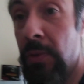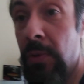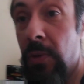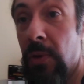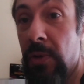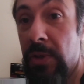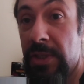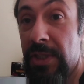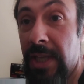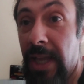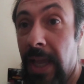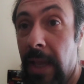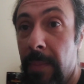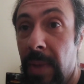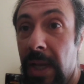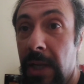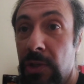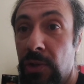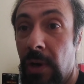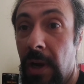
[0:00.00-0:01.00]
Mega Drive
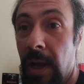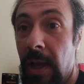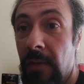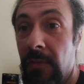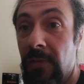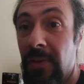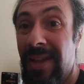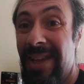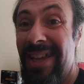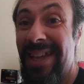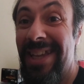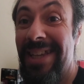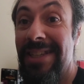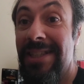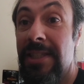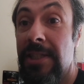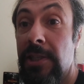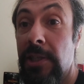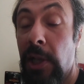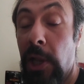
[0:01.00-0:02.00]
is
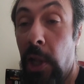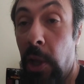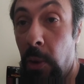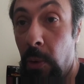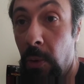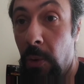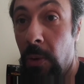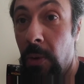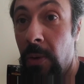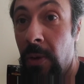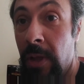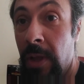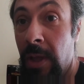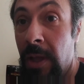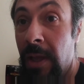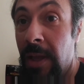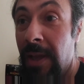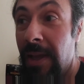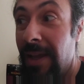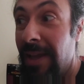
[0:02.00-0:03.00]
slow. It
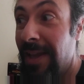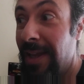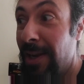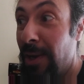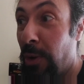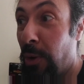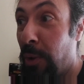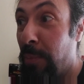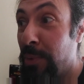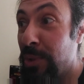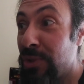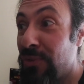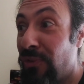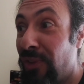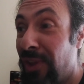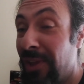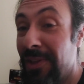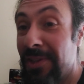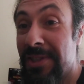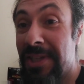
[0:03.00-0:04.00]
almost feels
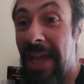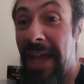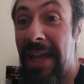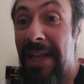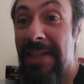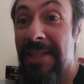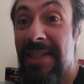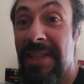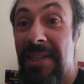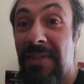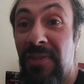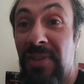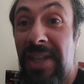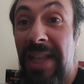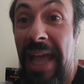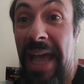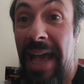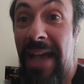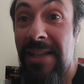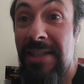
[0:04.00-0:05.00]
as if it has
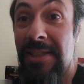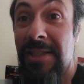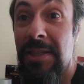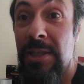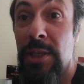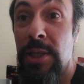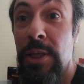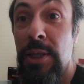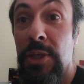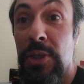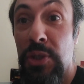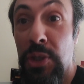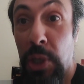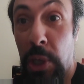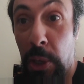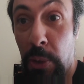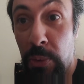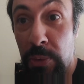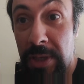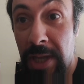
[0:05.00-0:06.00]
slowdown.
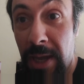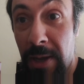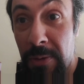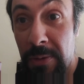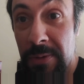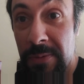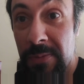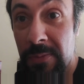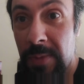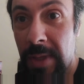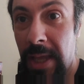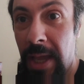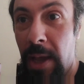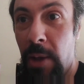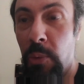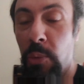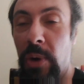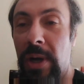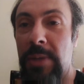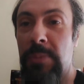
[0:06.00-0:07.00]
Yeah, what most
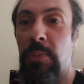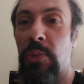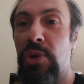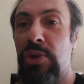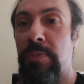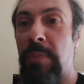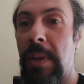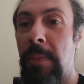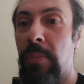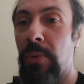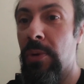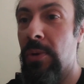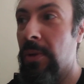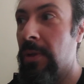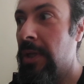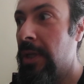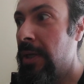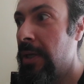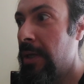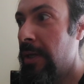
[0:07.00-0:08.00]
people
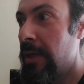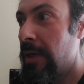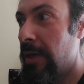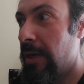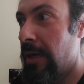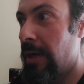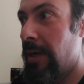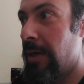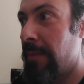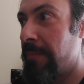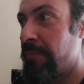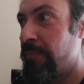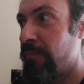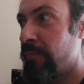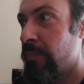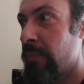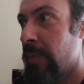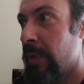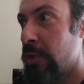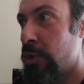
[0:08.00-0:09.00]
talk
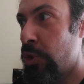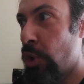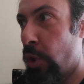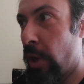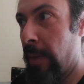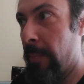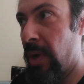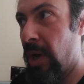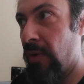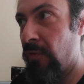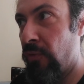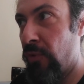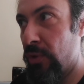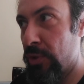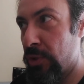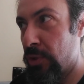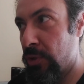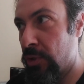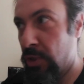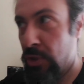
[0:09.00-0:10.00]
about versus the Super
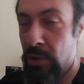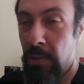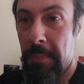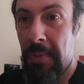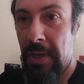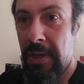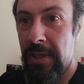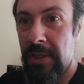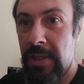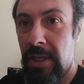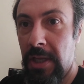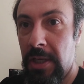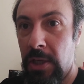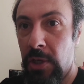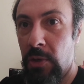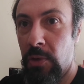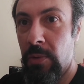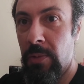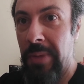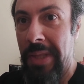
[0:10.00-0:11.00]
Nintendo in the
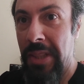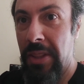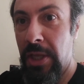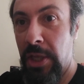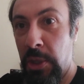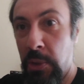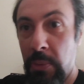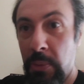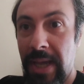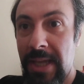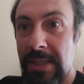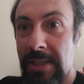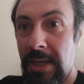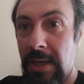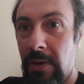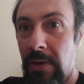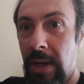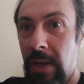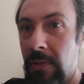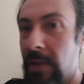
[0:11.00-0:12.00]
US area. They're like,
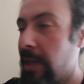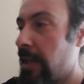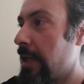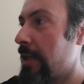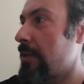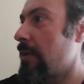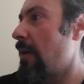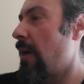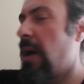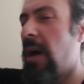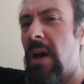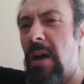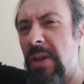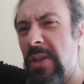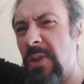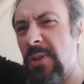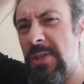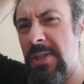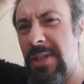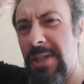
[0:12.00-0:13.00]
oh, your system
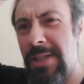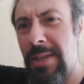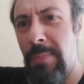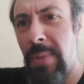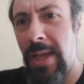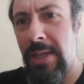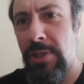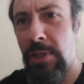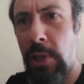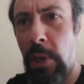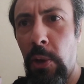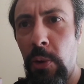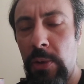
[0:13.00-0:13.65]
has slowdown.